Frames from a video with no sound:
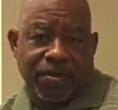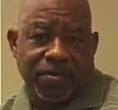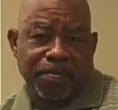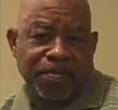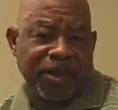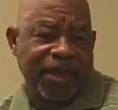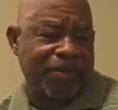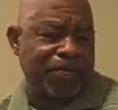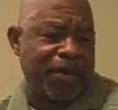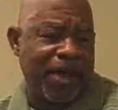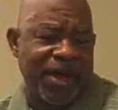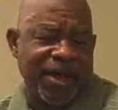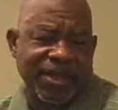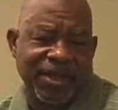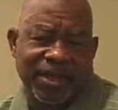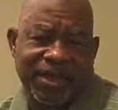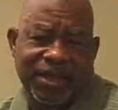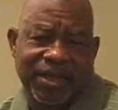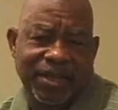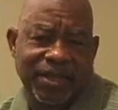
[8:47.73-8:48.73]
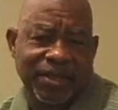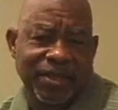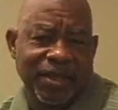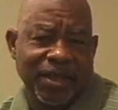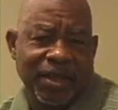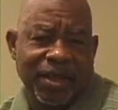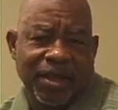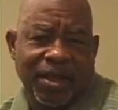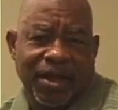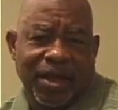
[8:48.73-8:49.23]
pickpocketing,
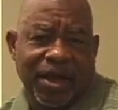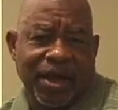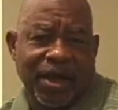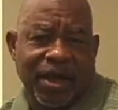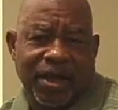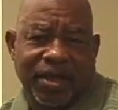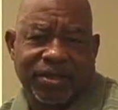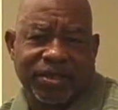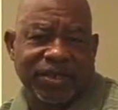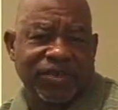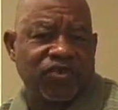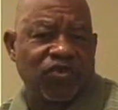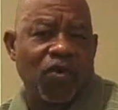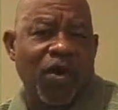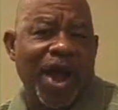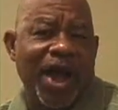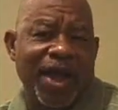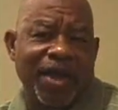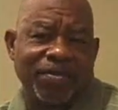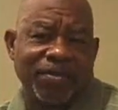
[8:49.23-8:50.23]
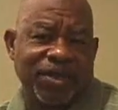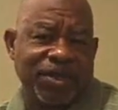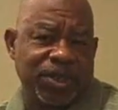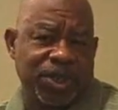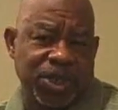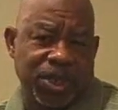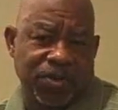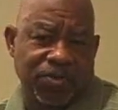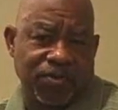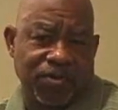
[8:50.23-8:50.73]
just crime in
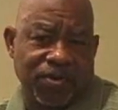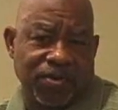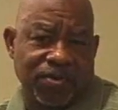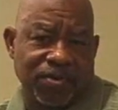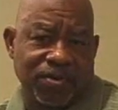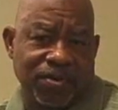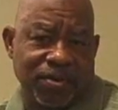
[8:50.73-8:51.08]
general.